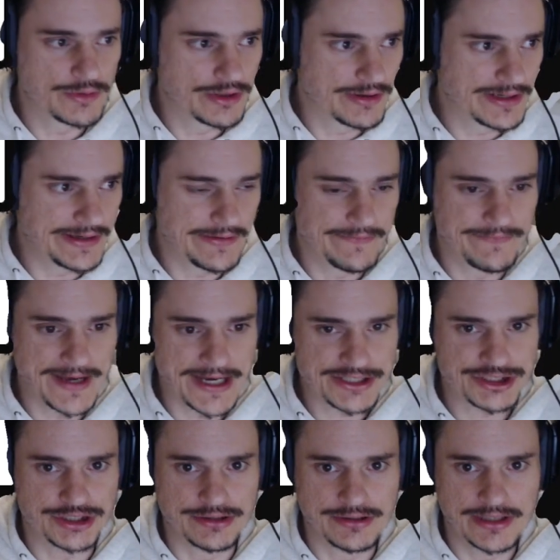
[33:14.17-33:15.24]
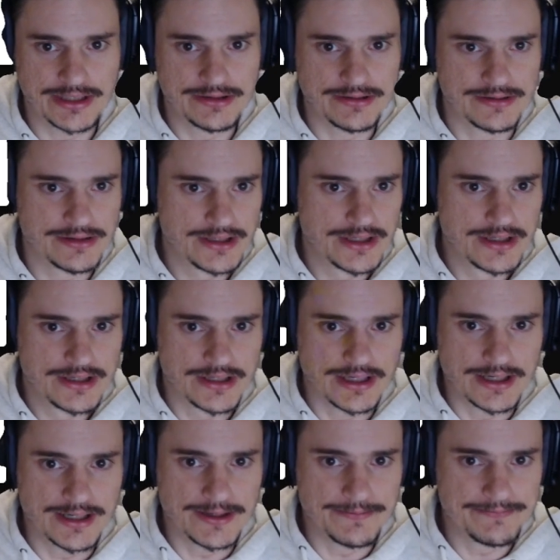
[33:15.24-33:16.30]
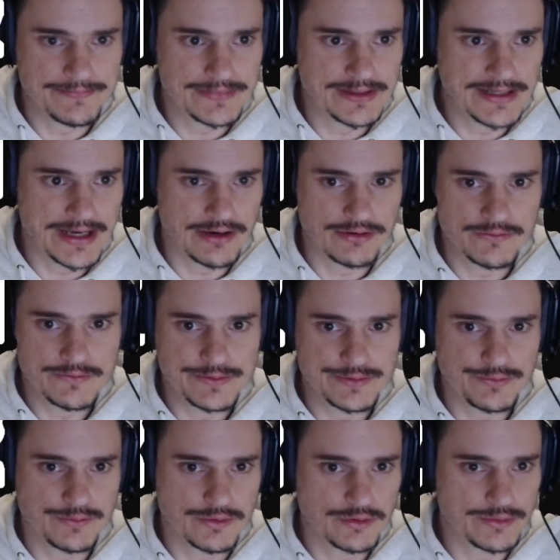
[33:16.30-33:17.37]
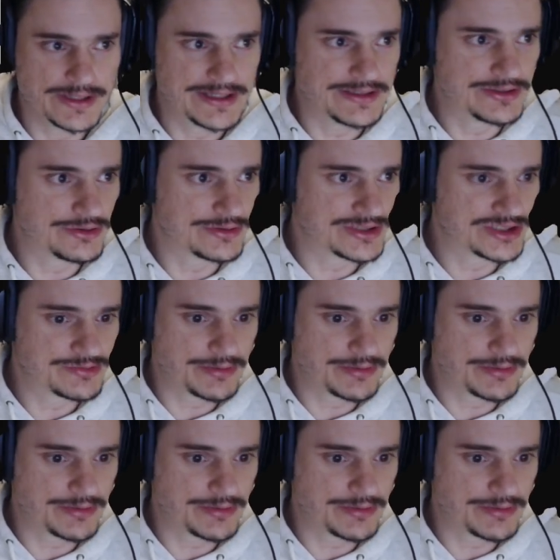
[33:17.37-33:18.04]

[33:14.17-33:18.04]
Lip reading: We already have action, and now all we need to do is just